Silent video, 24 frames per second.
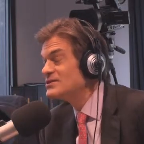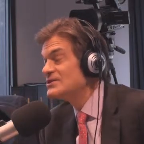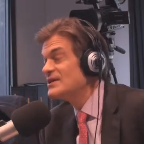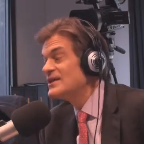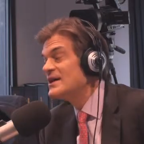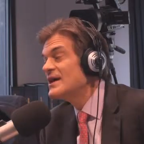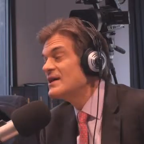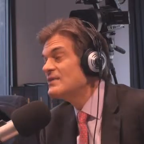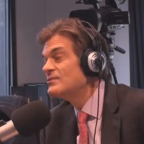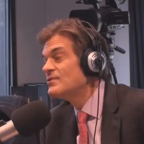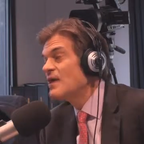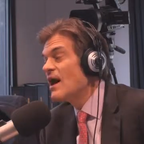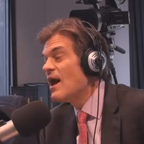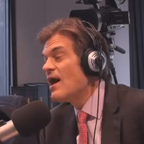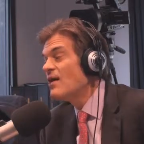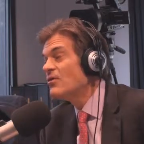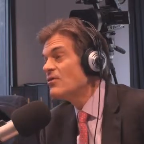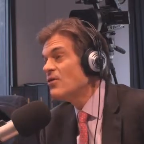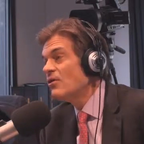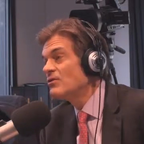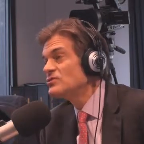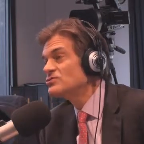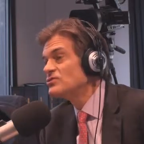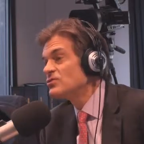See,
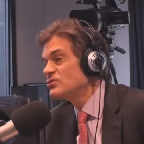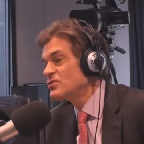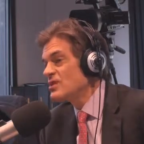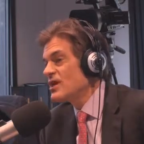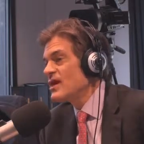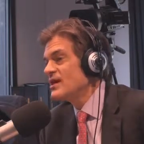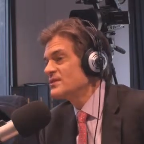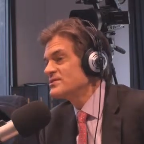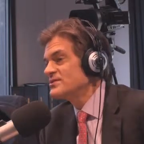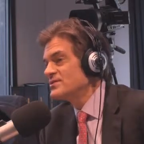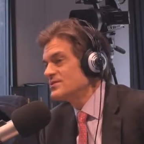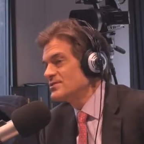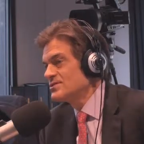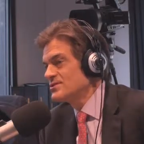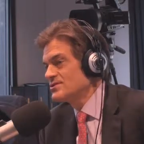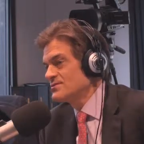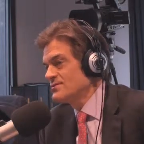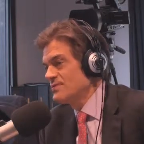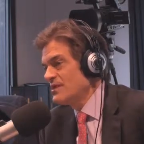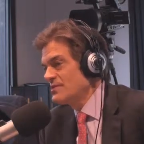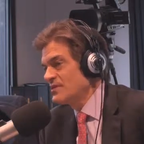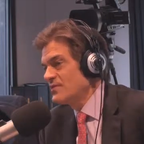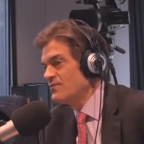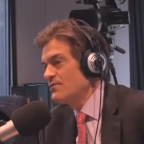alcohols are toxins
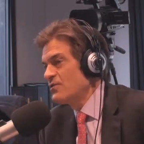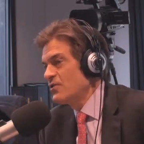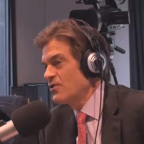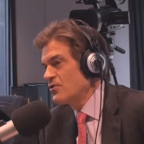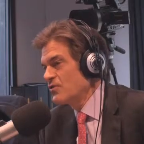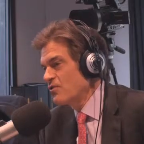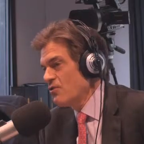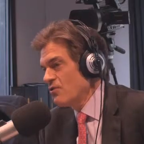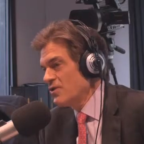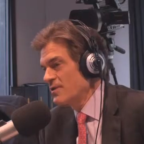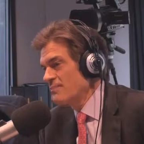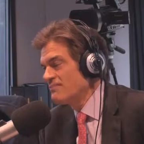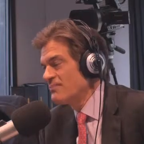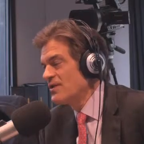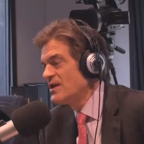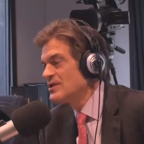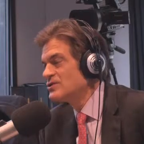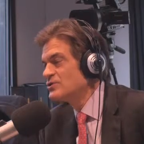at their very core.